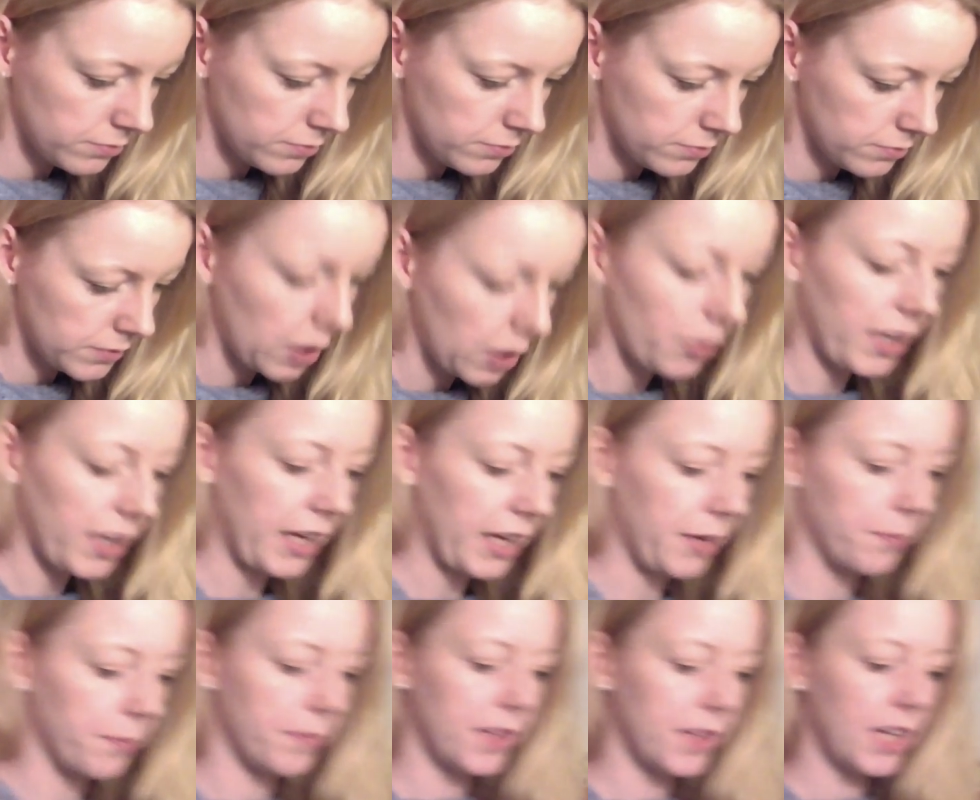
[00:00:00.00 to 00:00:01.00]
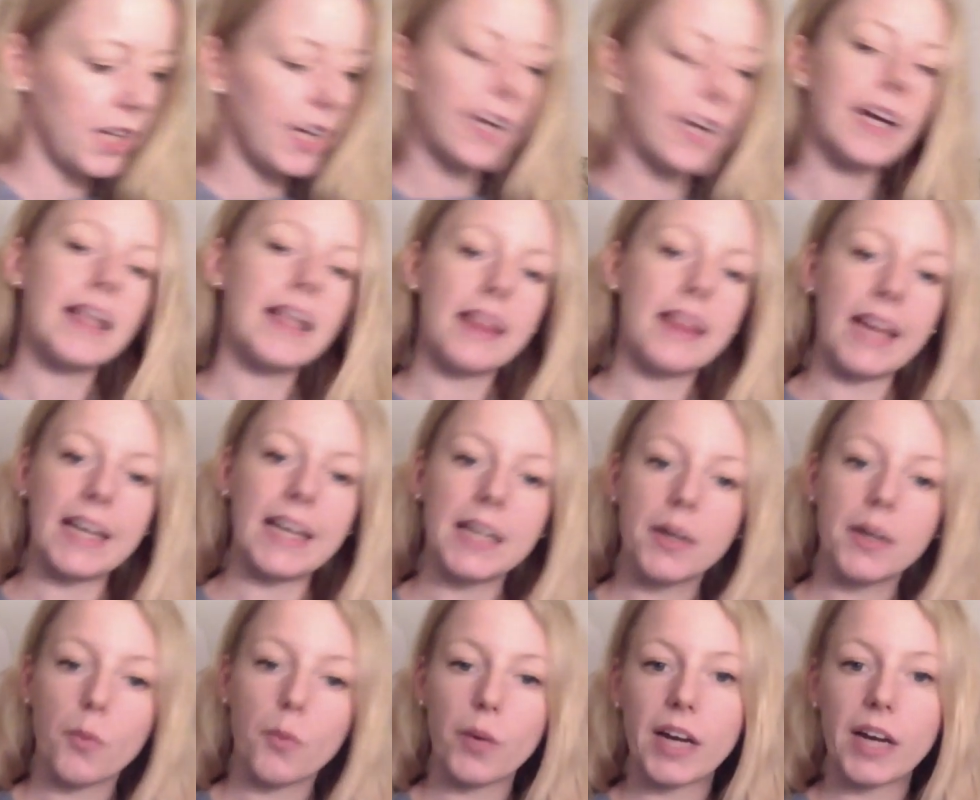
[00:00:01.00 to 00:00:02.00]
Okay, then
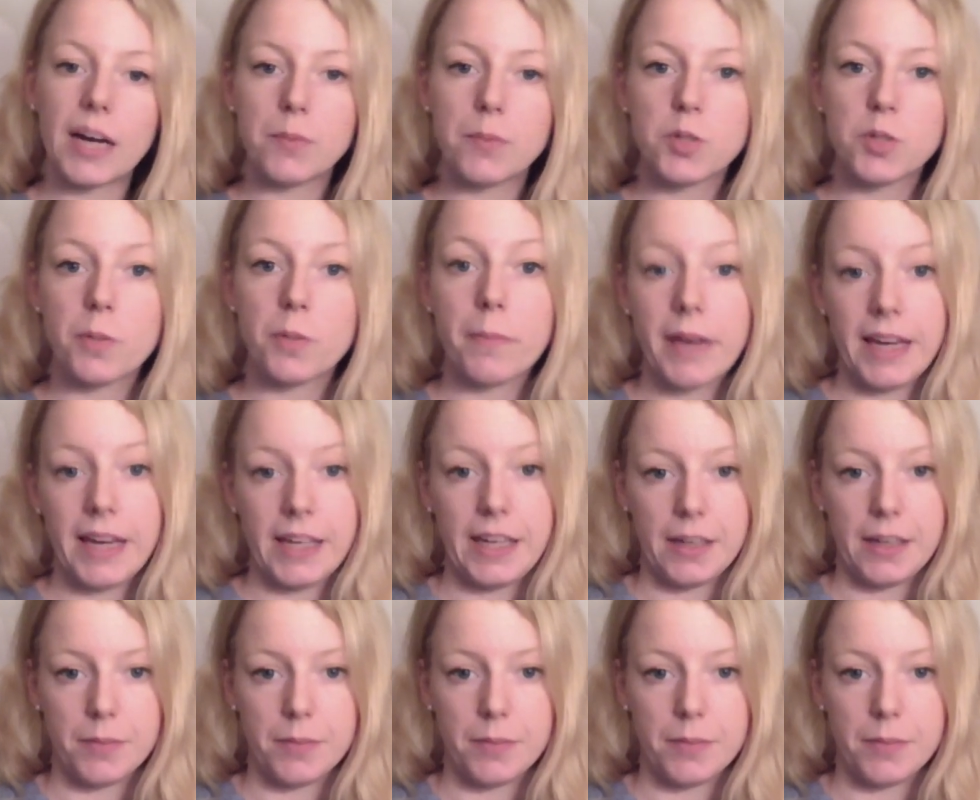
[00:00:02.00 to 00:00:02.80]
we come to May.